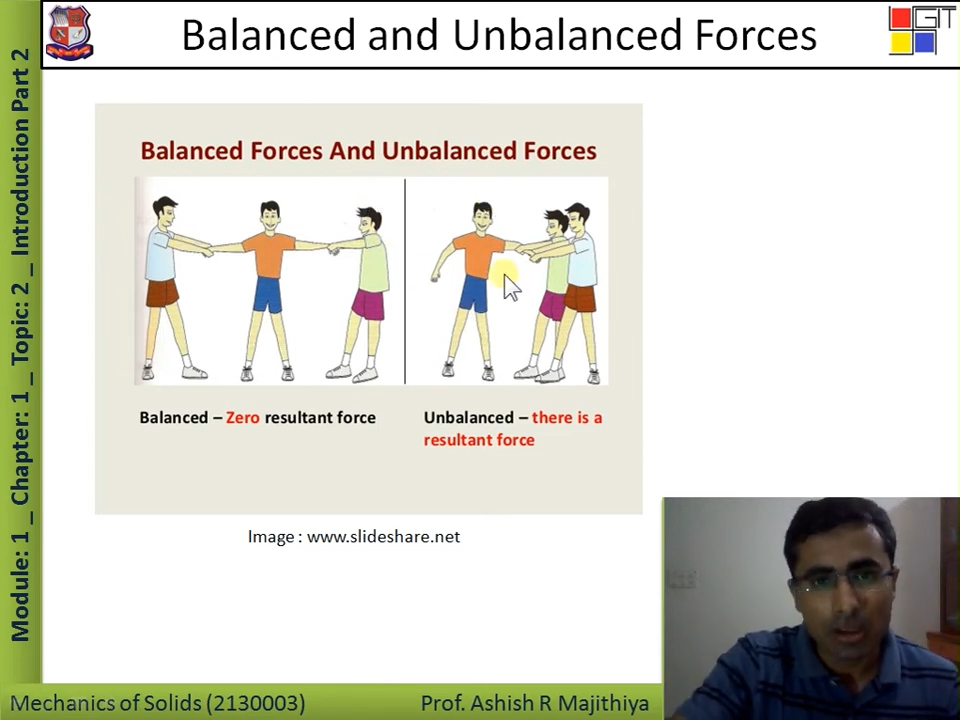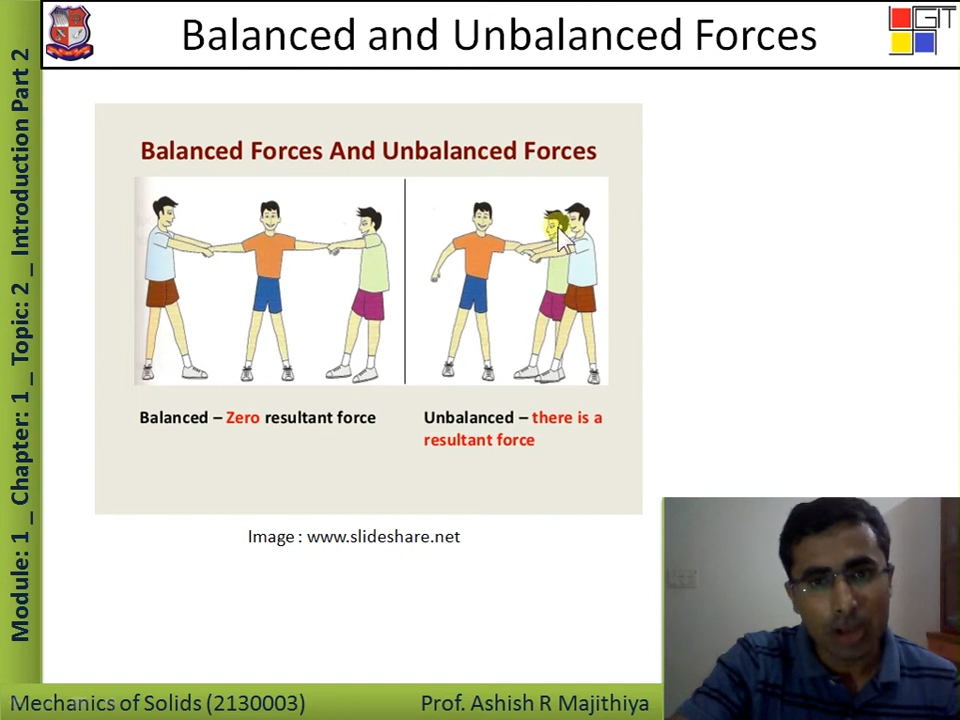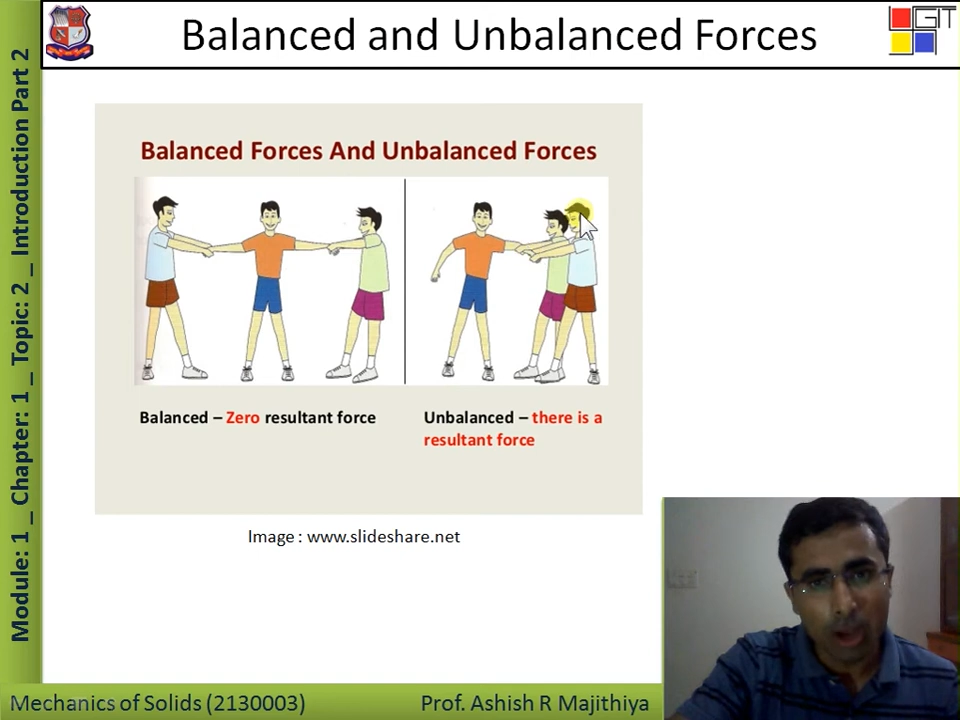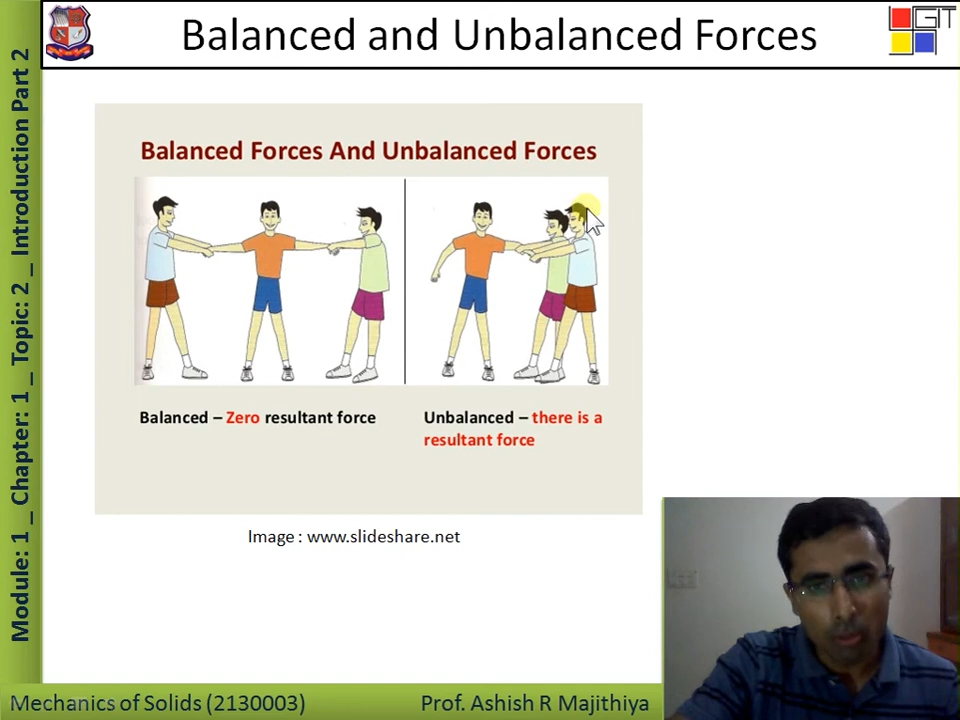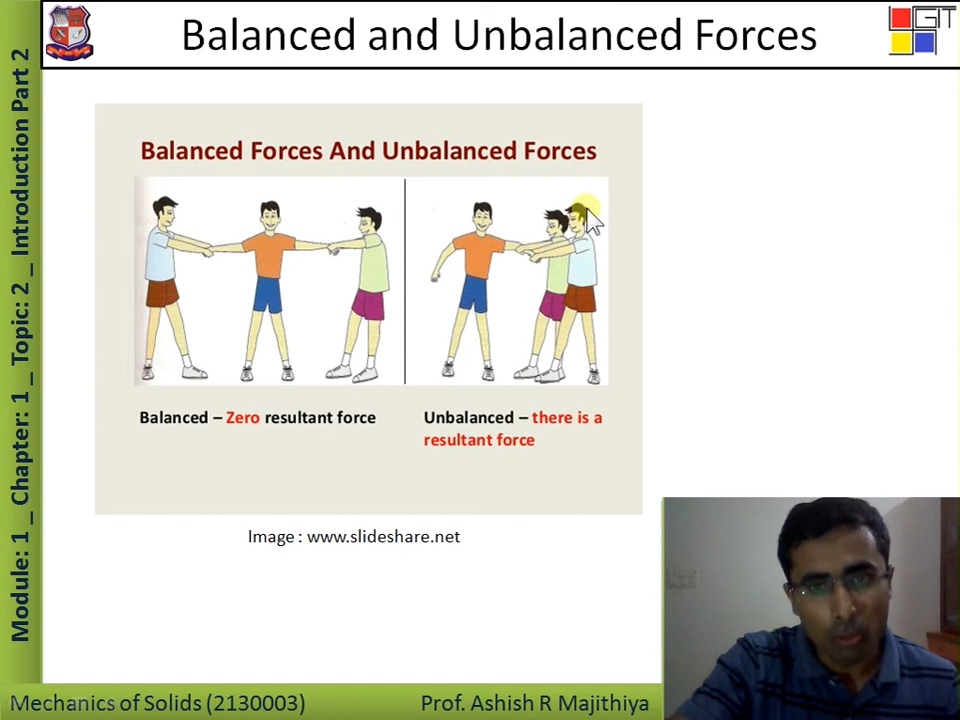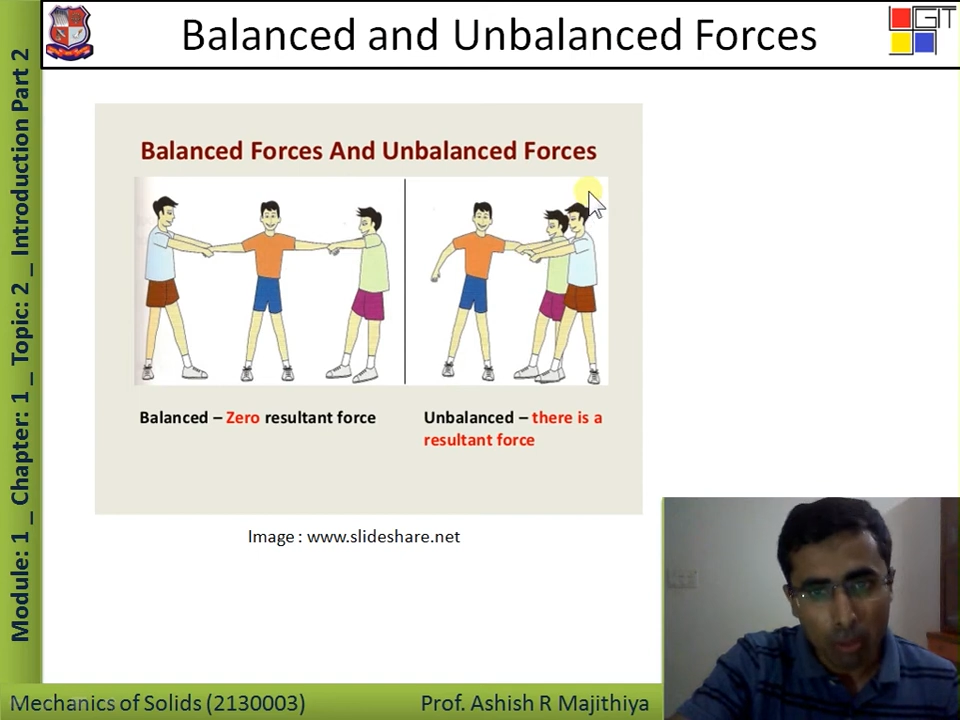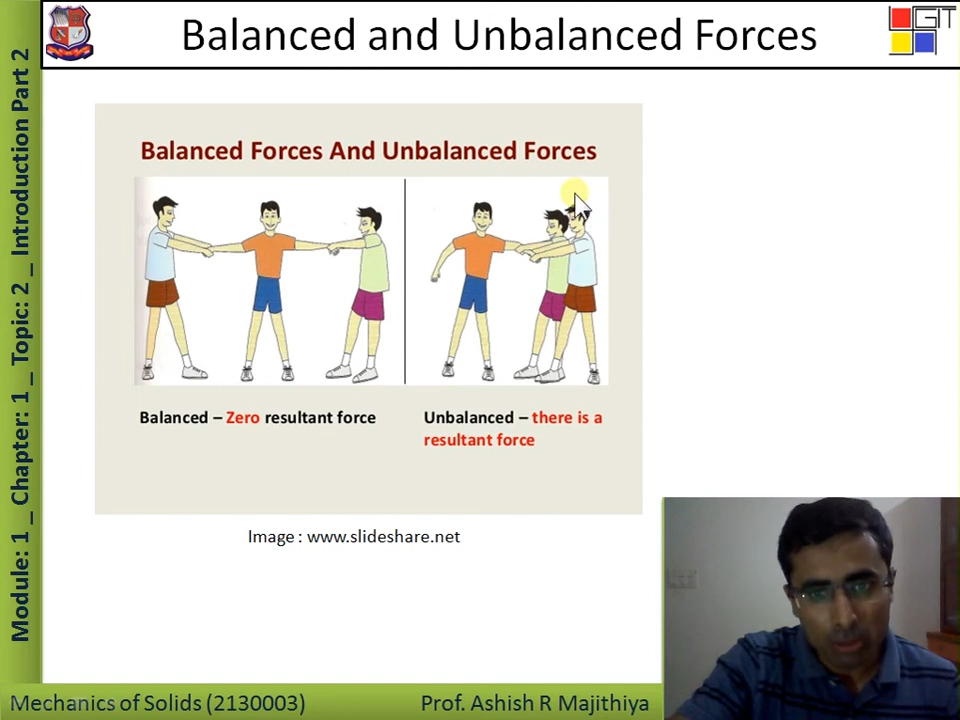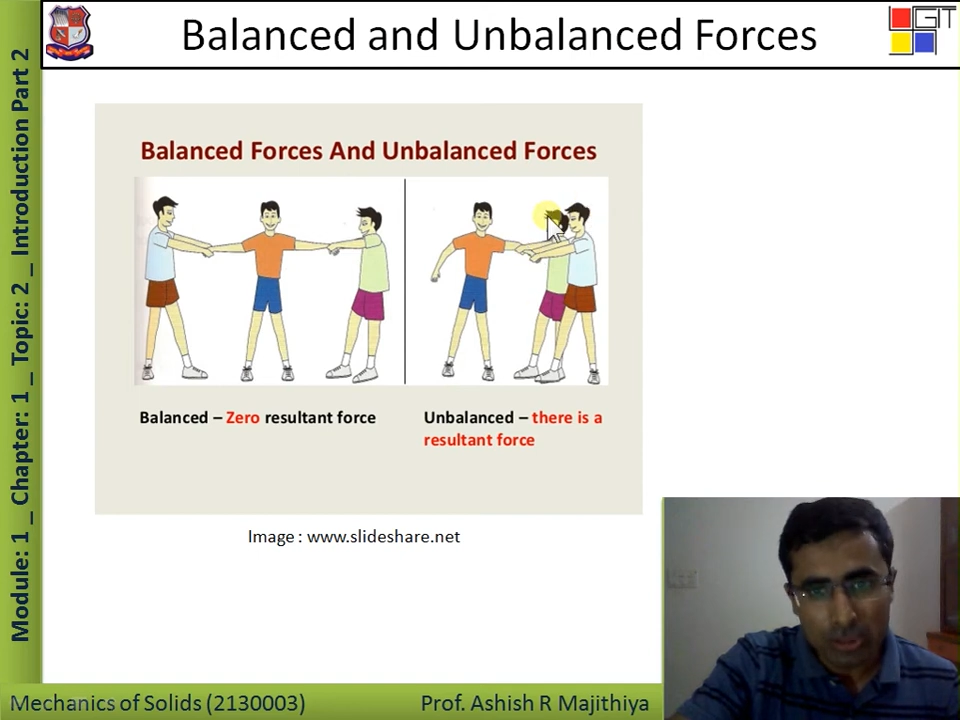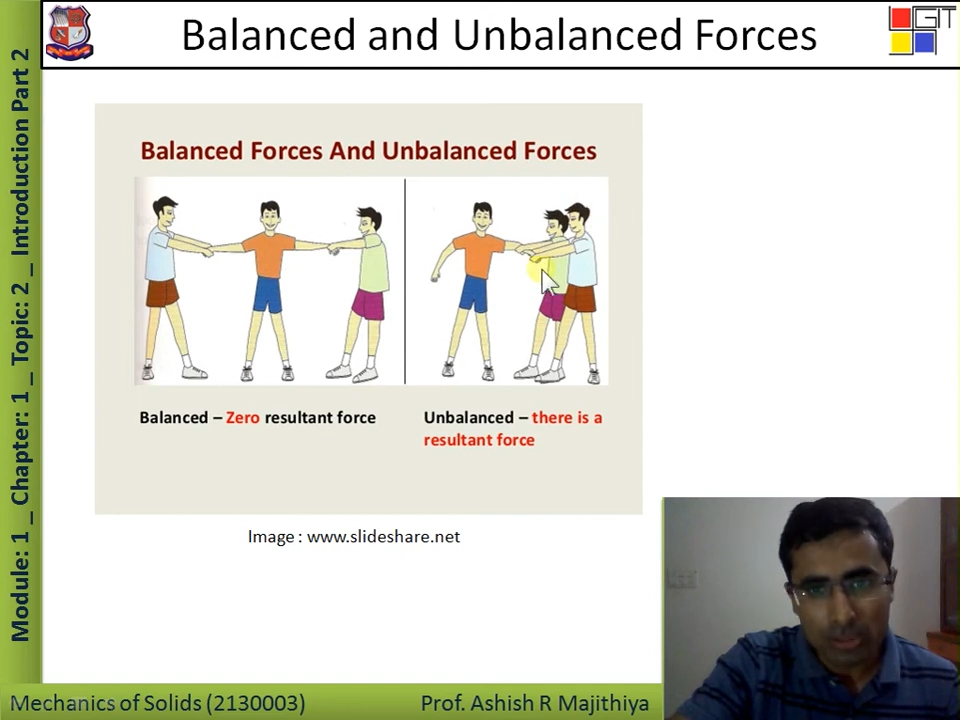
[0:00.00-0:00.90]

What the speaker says: now both the